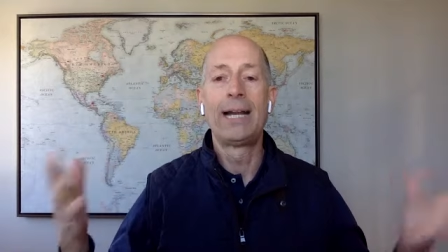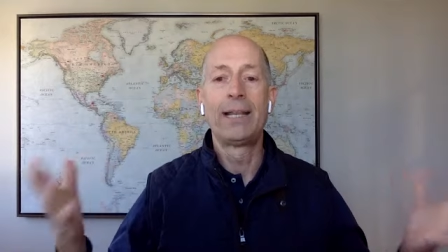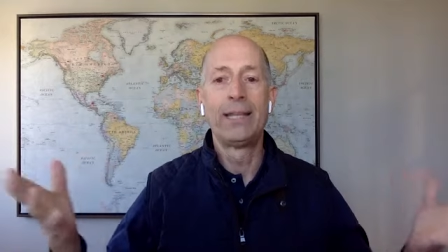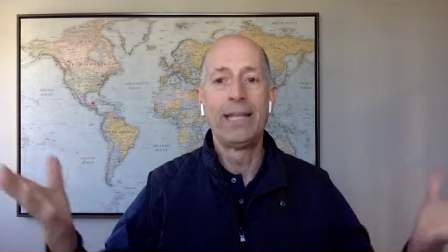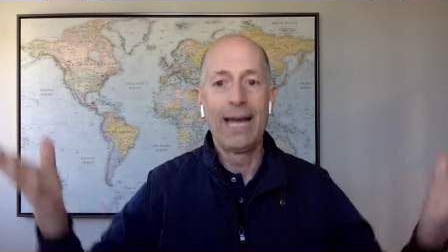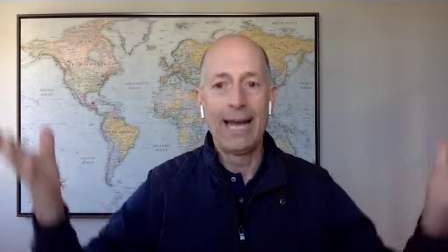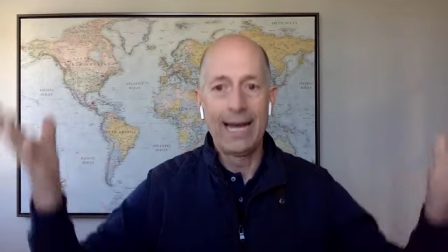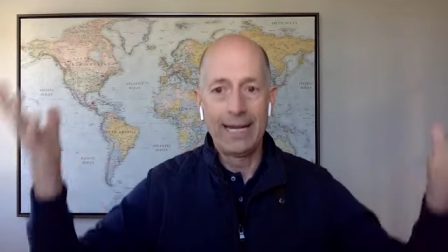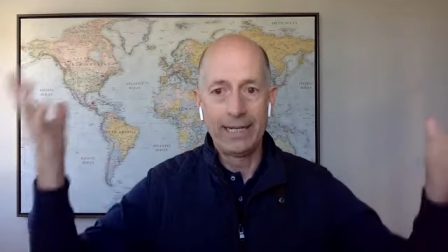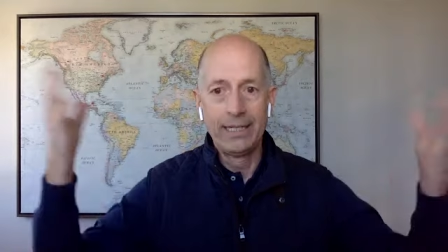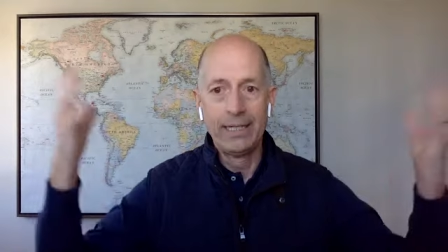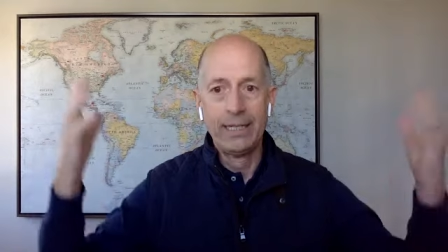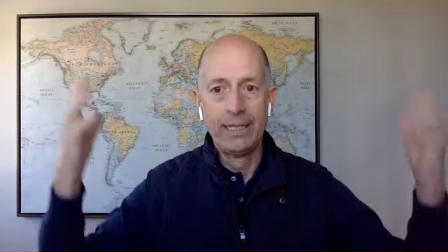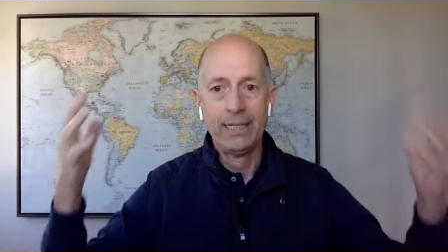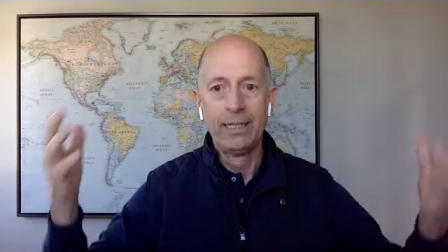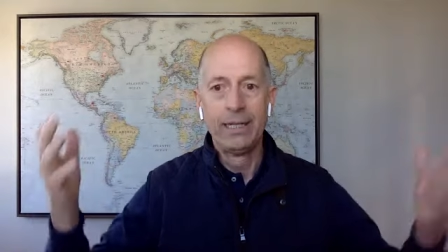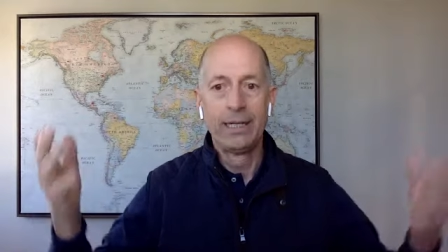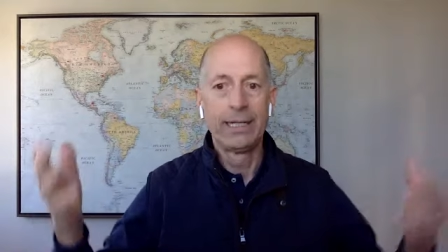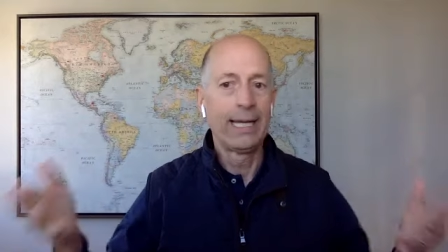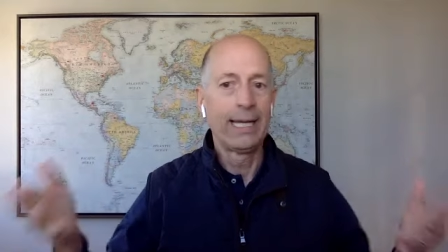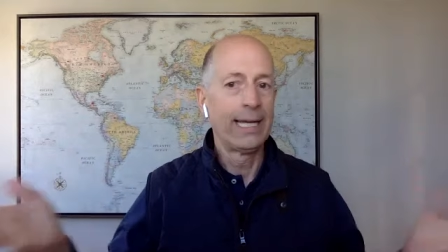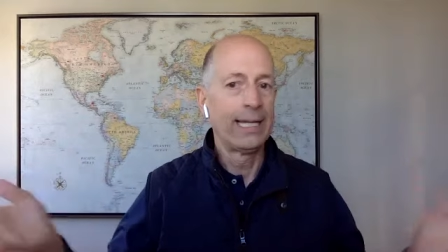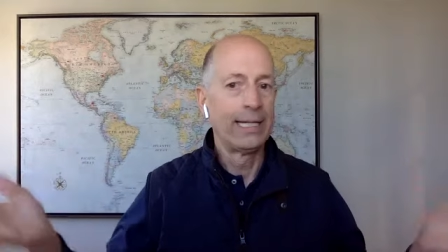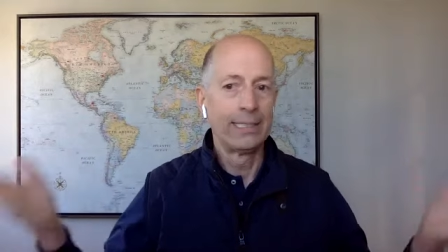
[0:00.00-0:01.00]
of that.
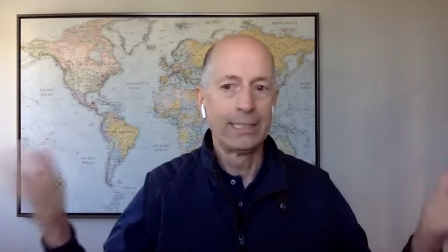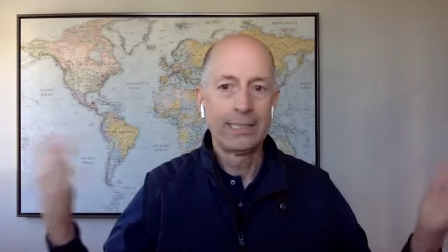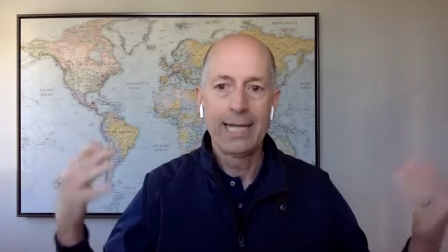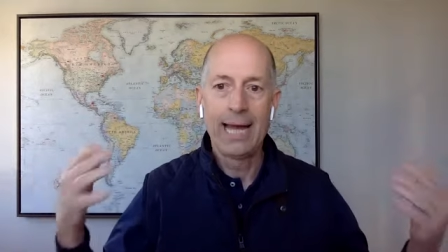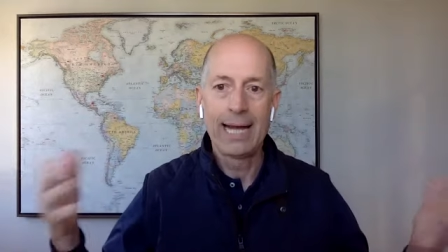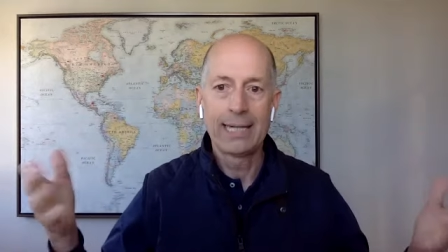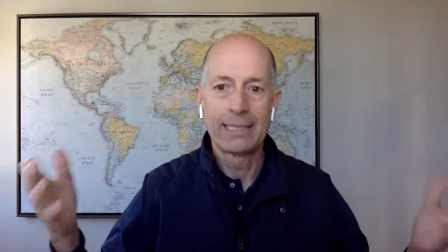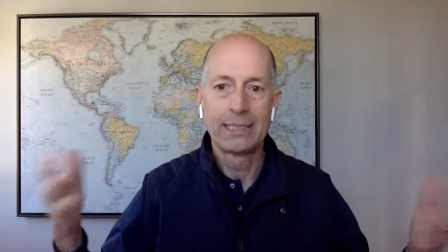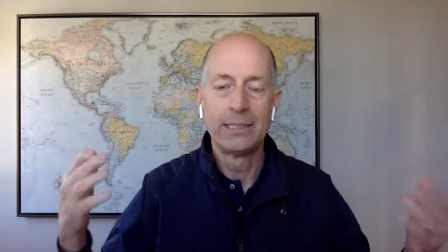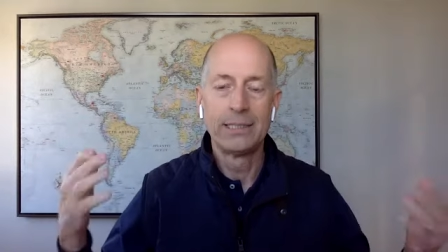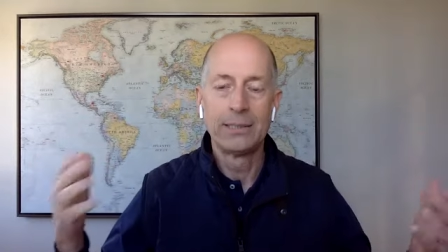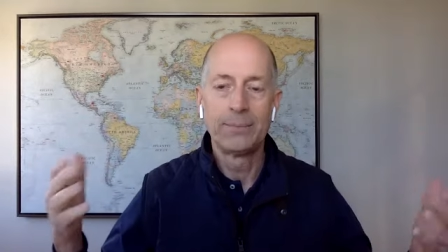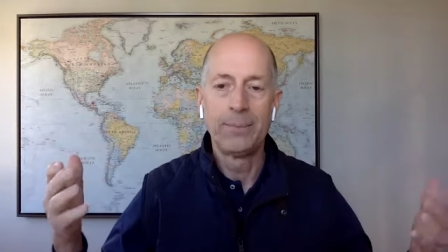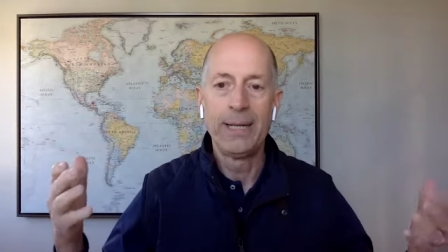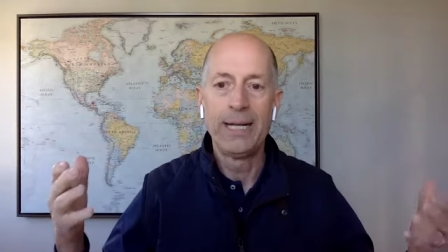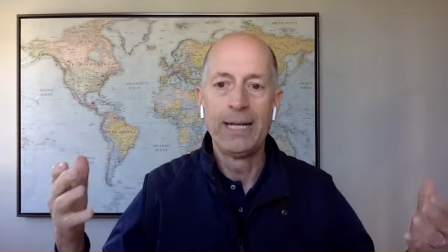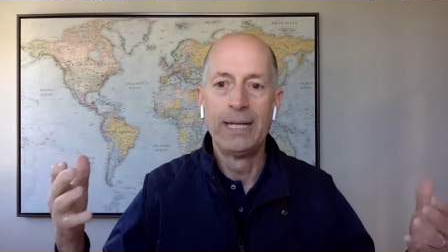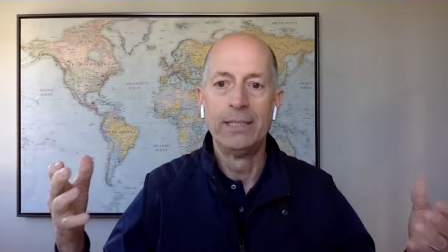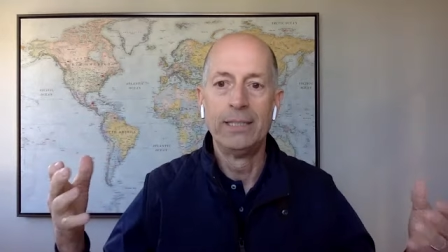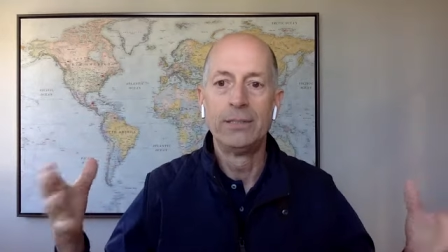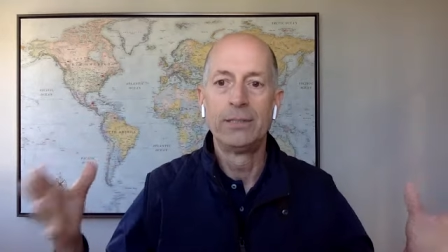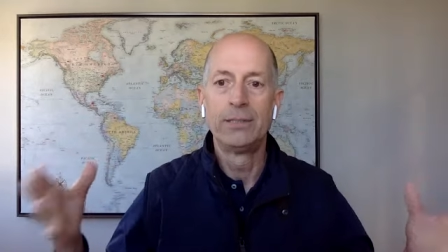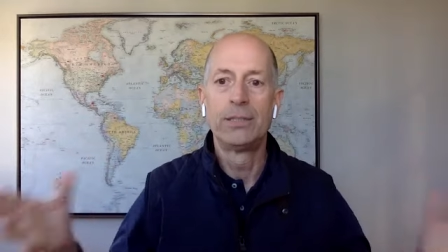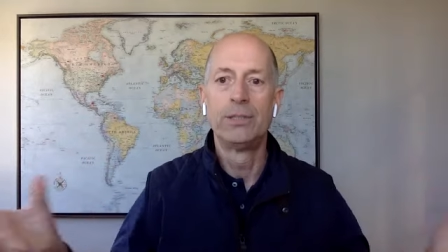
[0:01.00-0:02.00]
Again, it's tax and
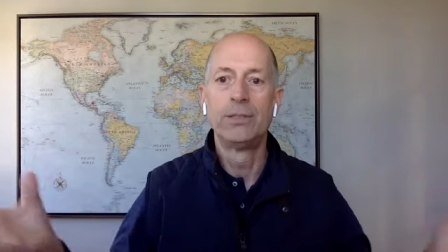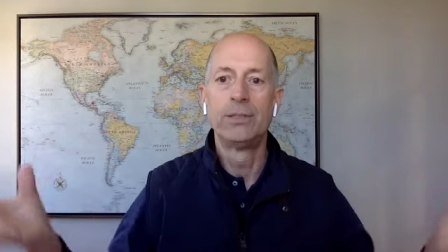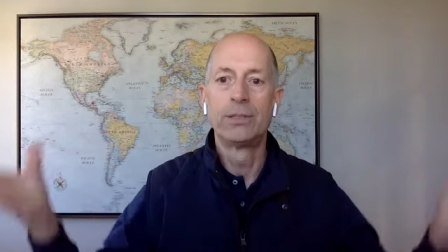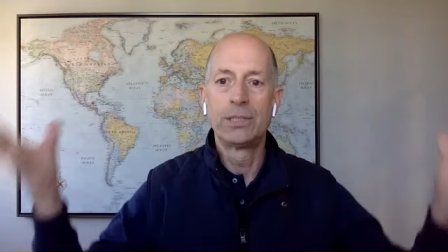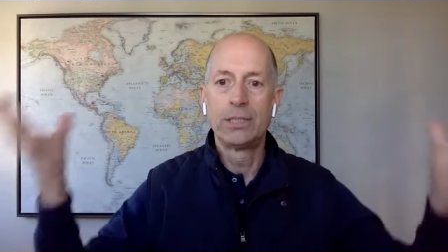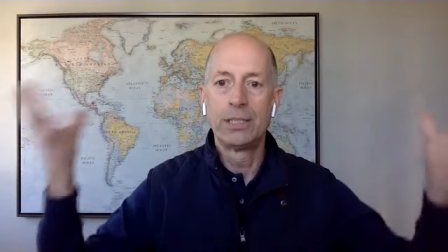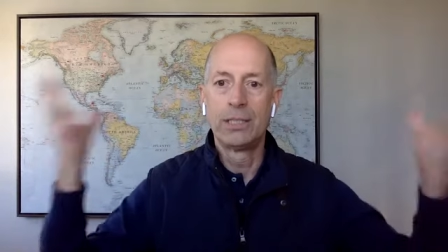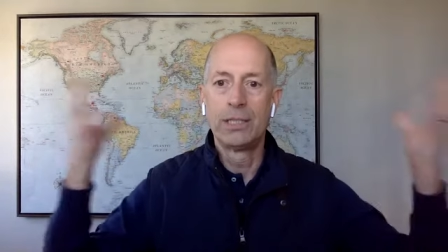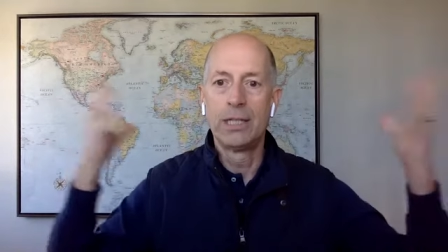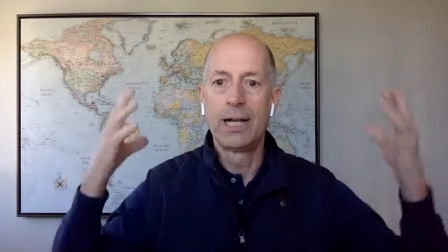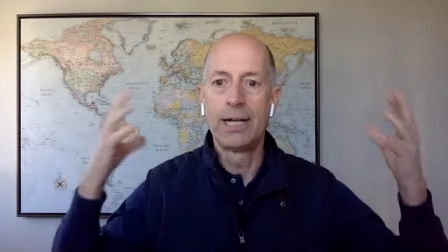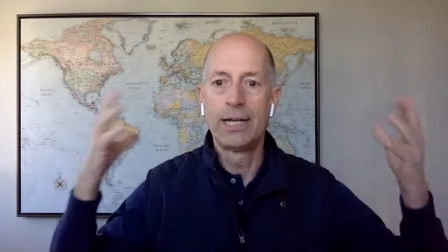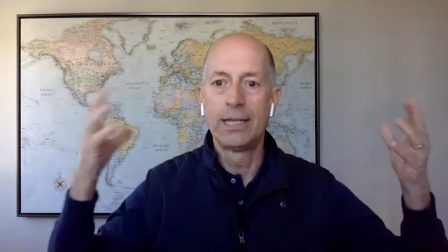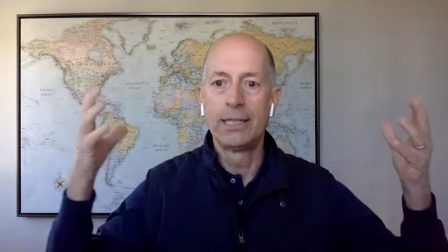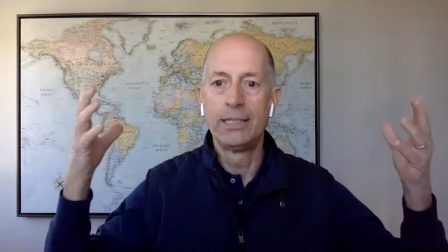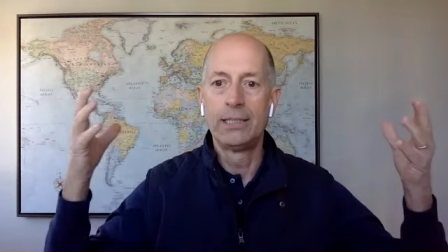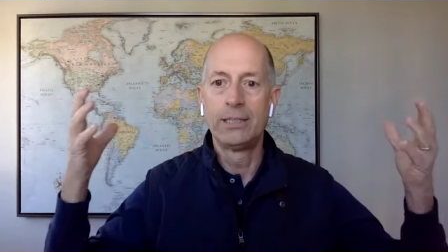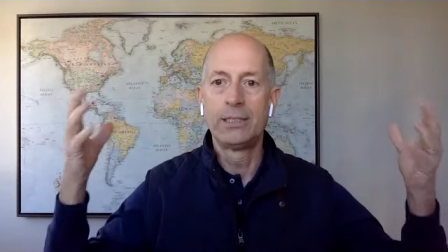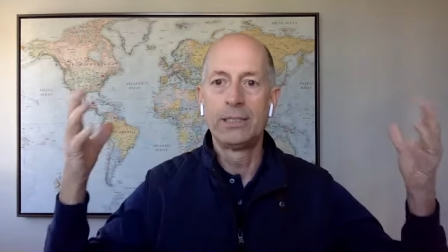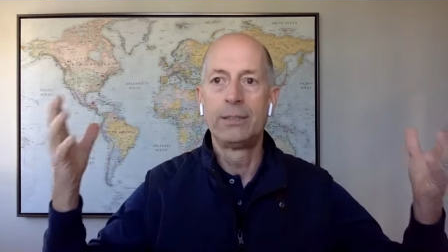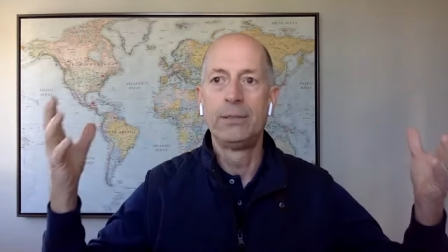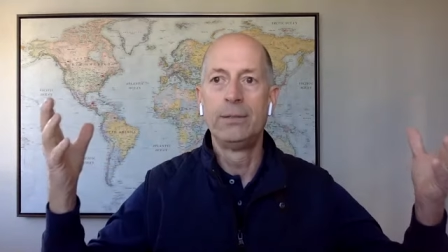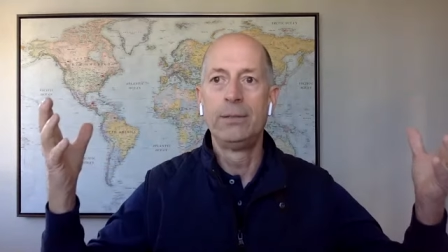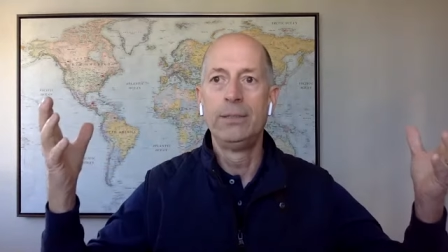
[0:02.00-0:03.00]
spend, so you'll mm-hmm. see a lot of
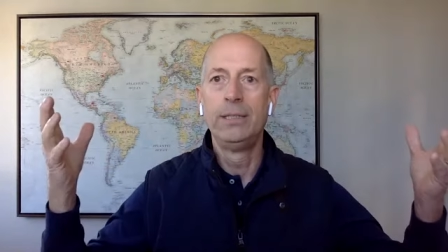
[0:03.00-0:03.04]
this.